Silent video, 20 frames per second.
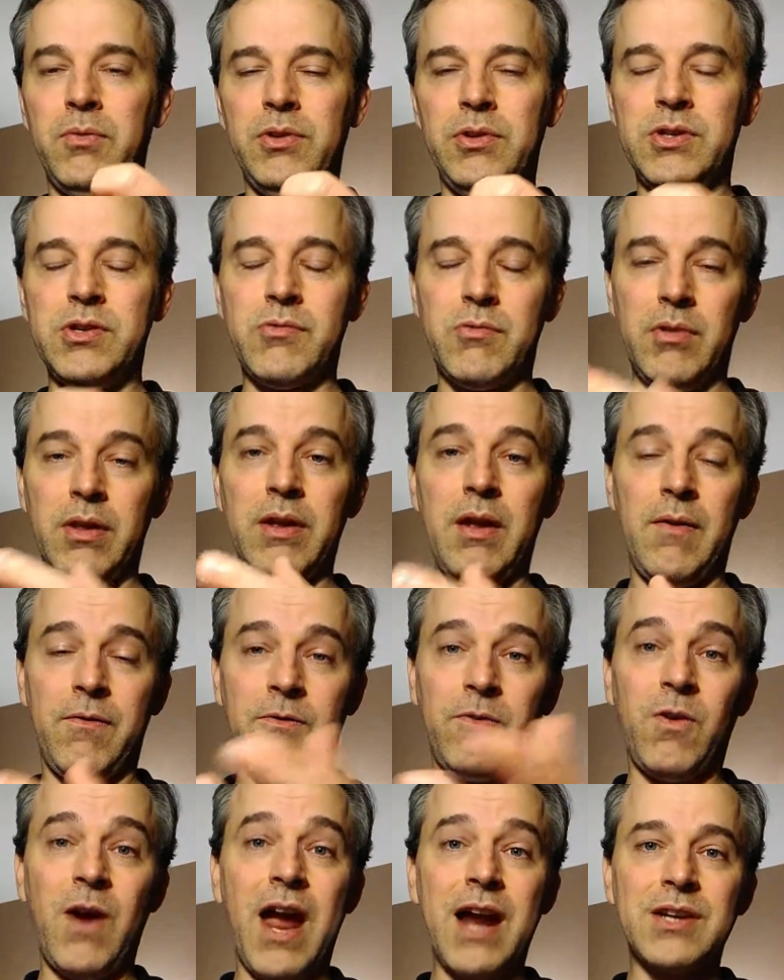generally a
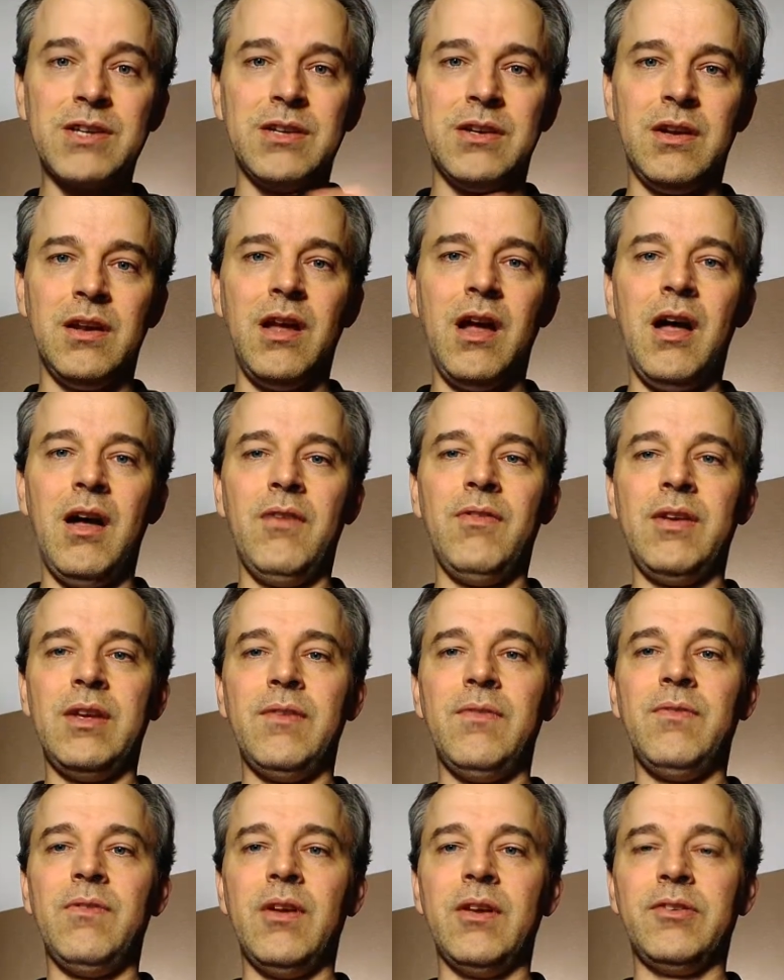fraction of
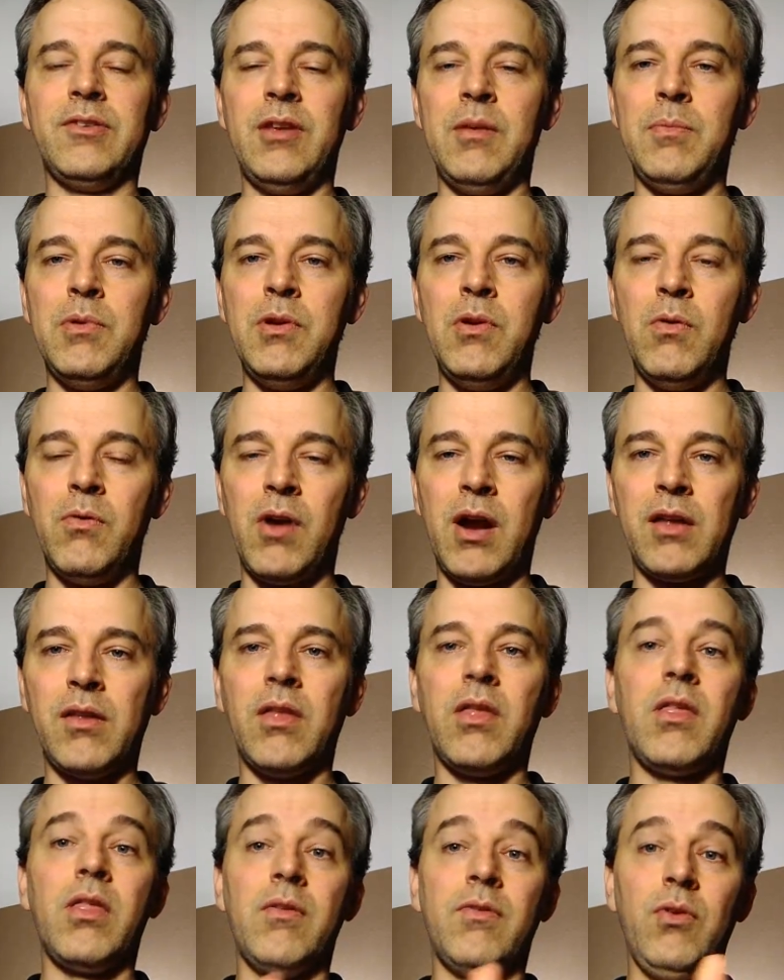a CPU
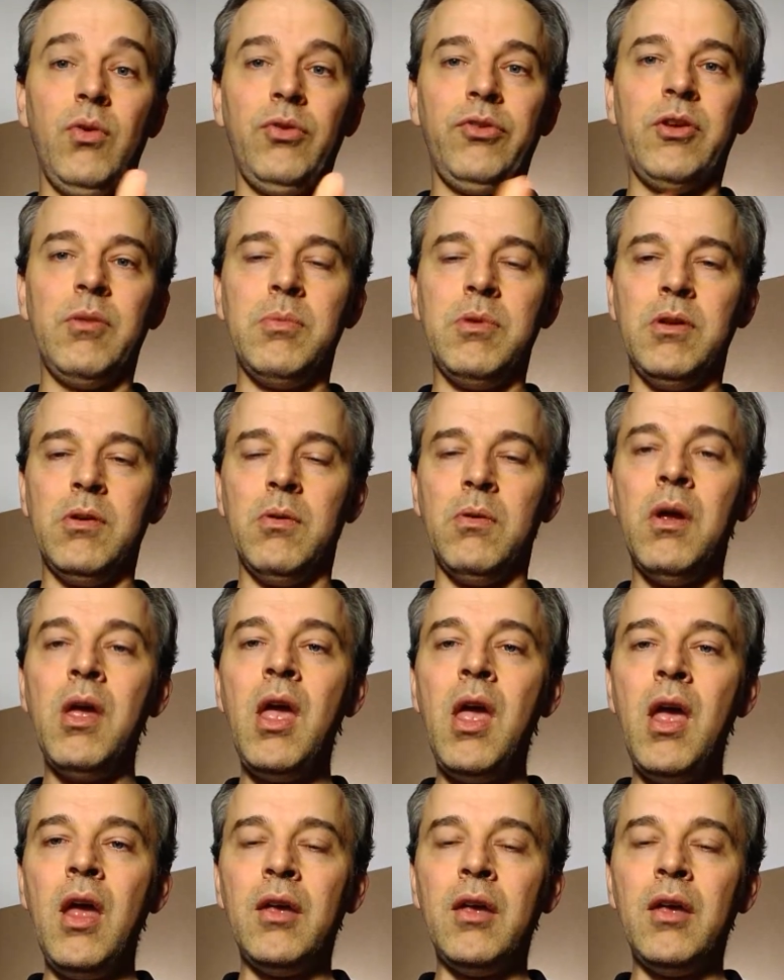rather than the full CPU.